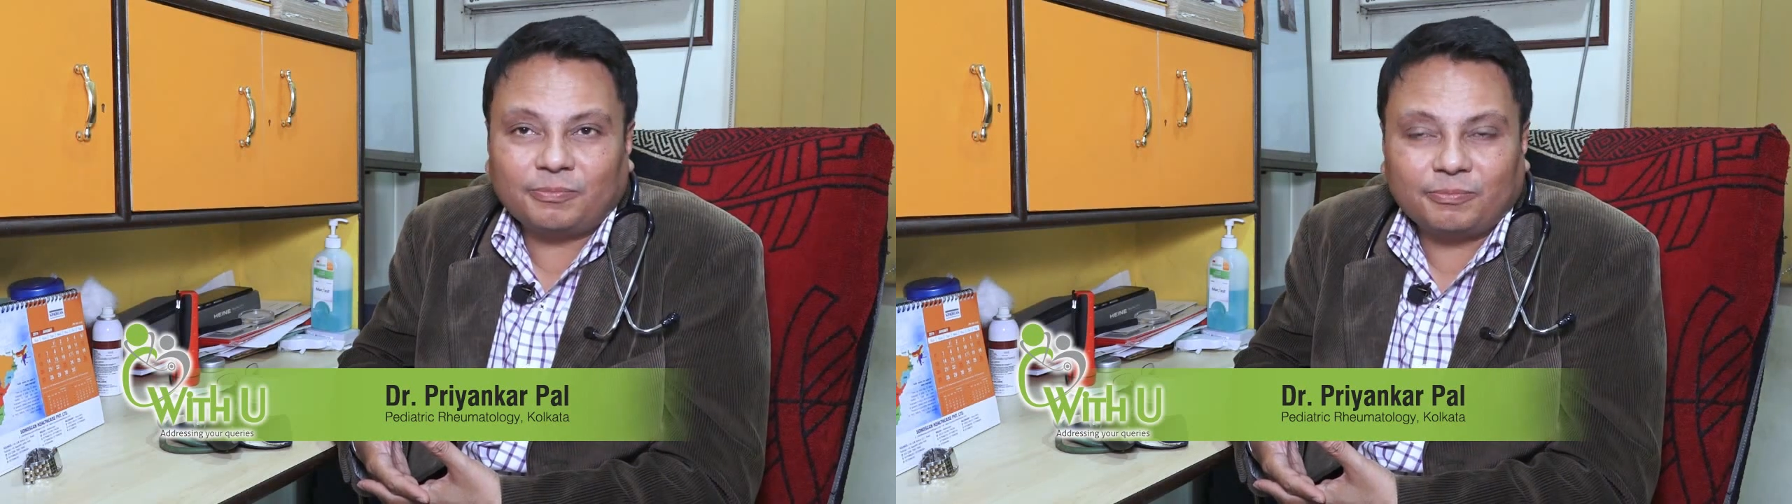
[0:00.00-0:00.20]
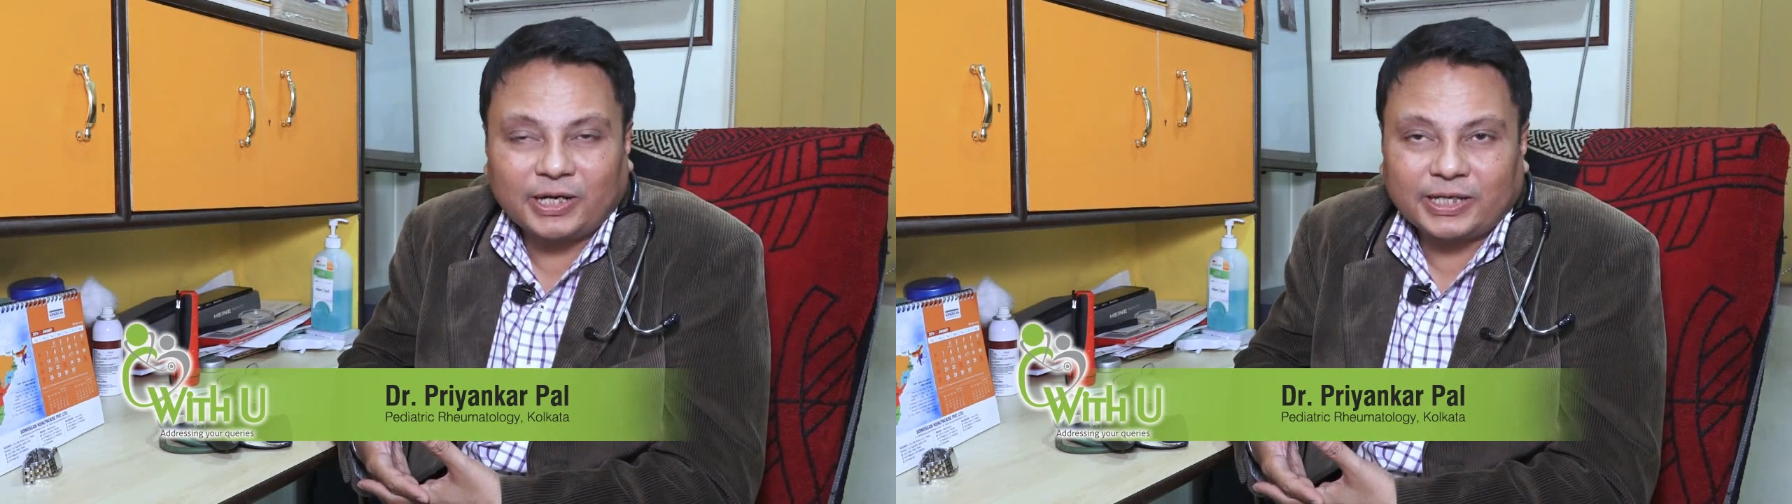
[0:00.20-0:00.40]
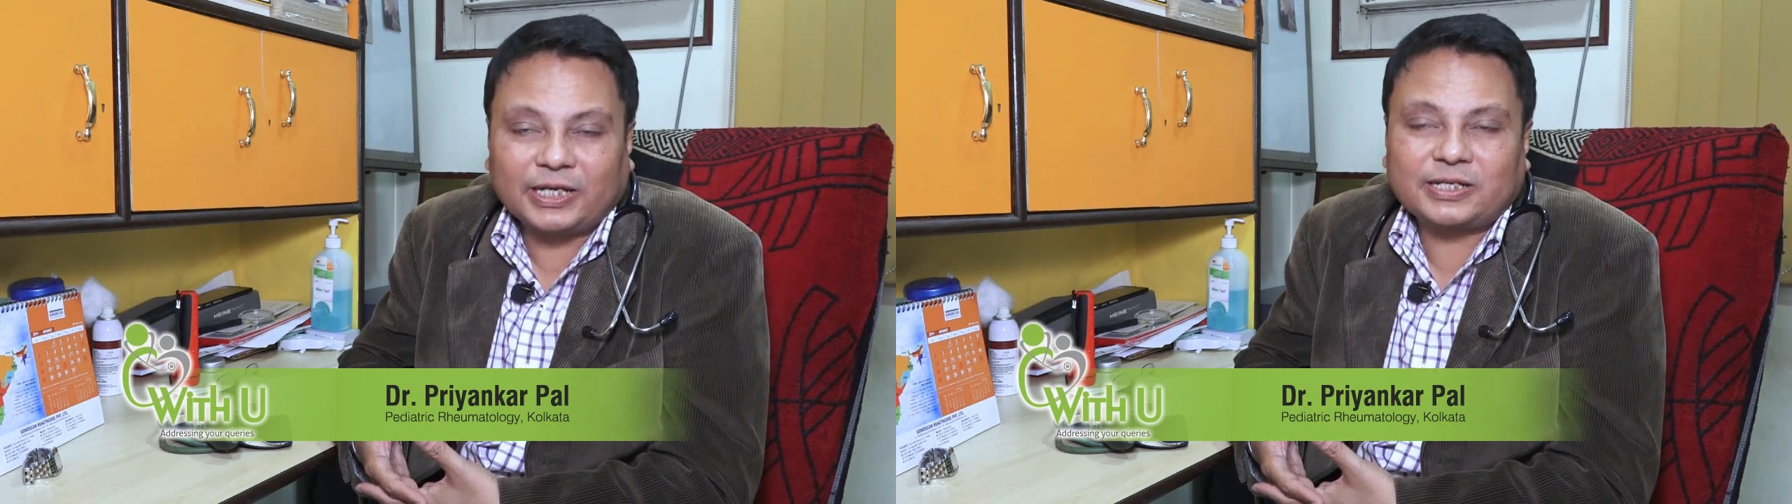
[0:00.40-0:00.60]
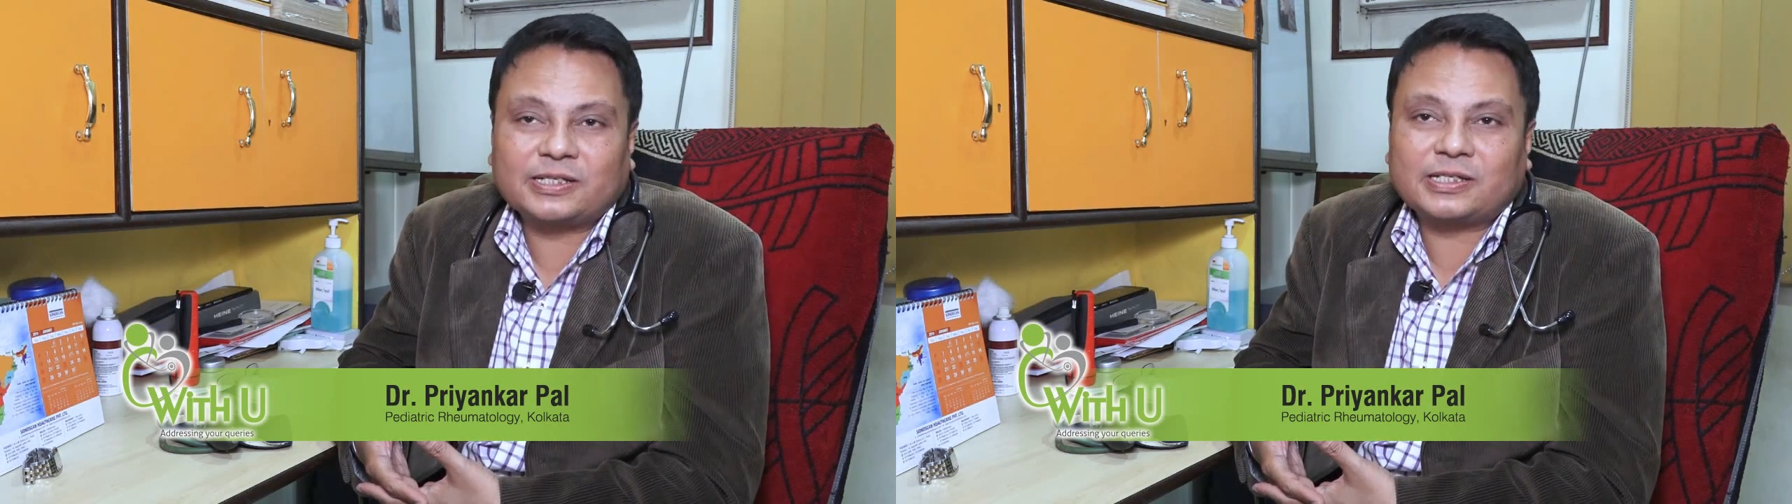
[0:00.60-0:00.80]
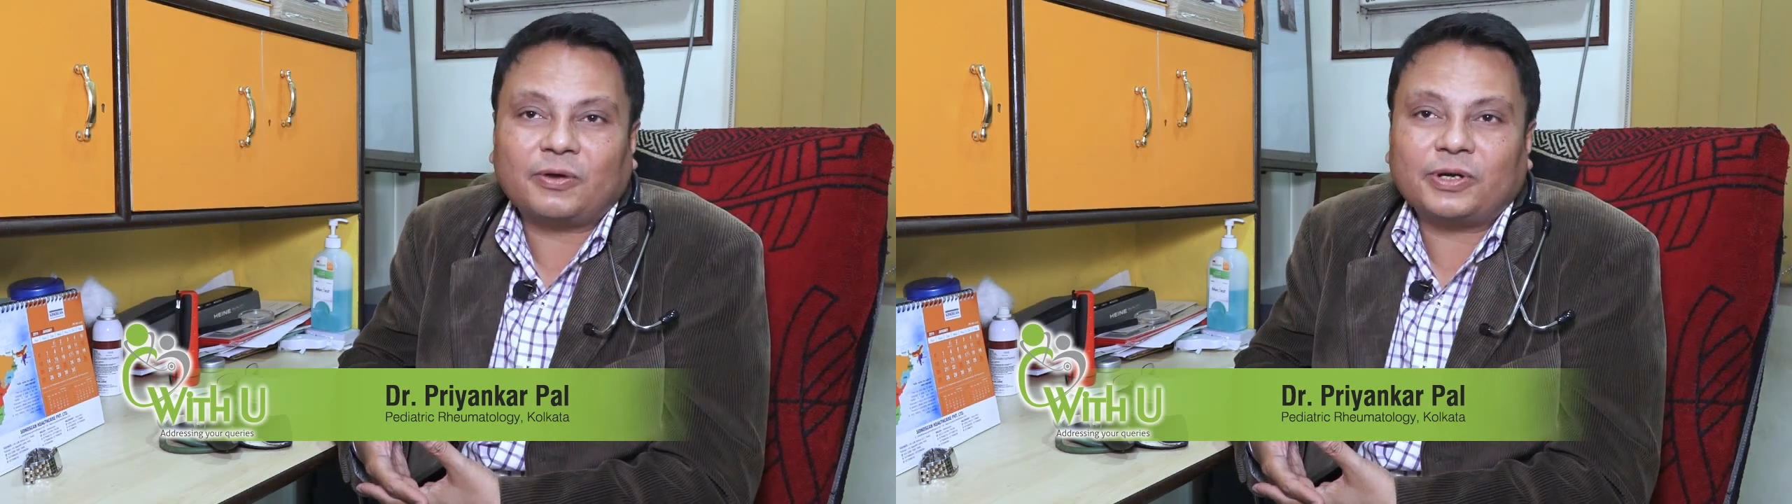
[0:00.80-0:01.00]

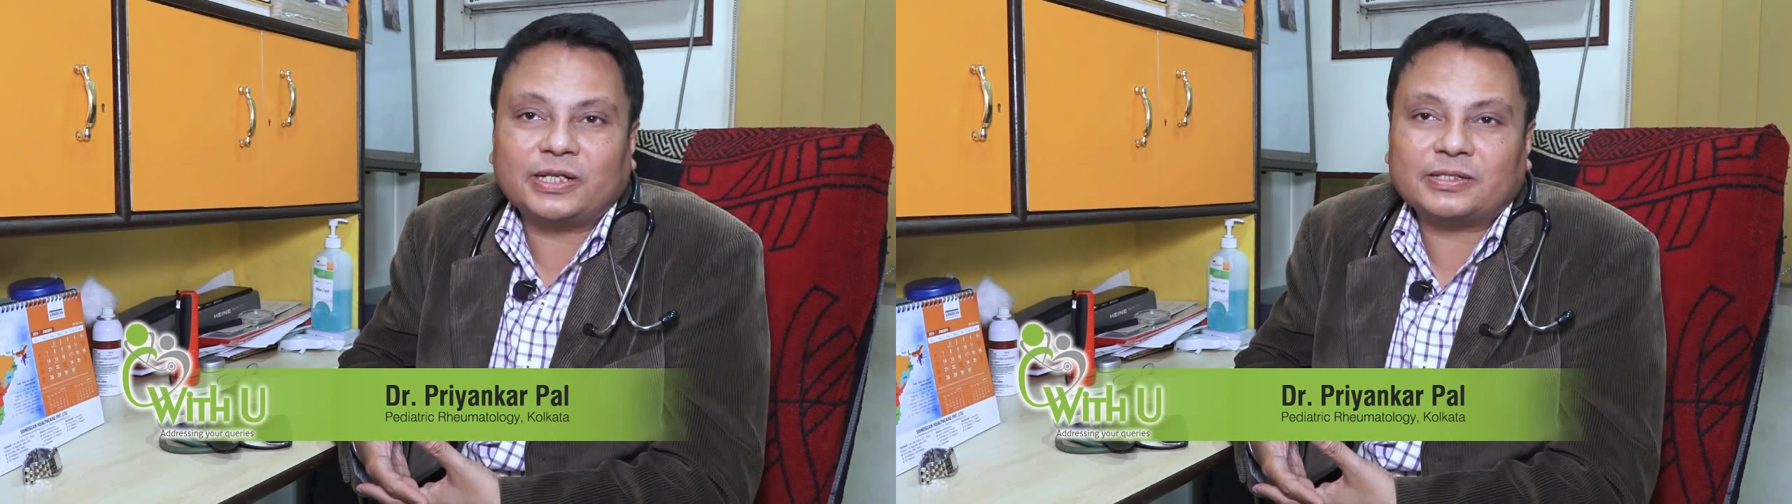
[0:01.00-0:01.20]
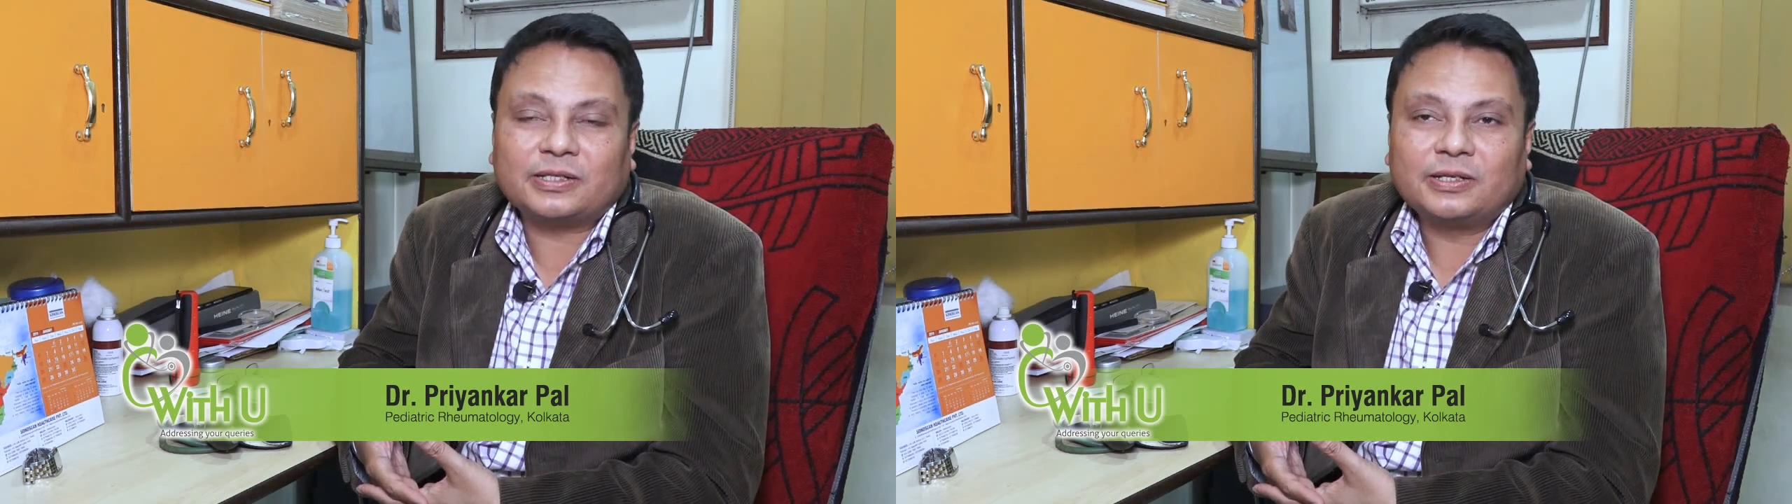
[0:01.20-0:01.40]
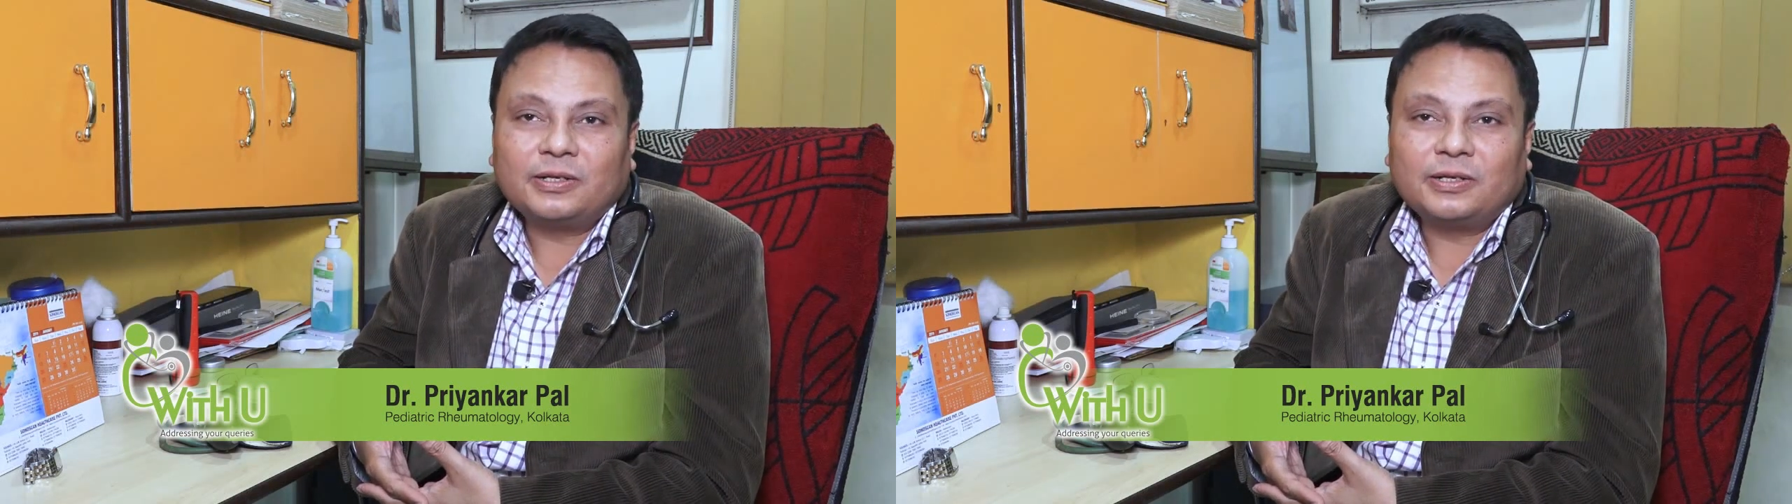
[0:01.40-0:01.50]
medications nowadays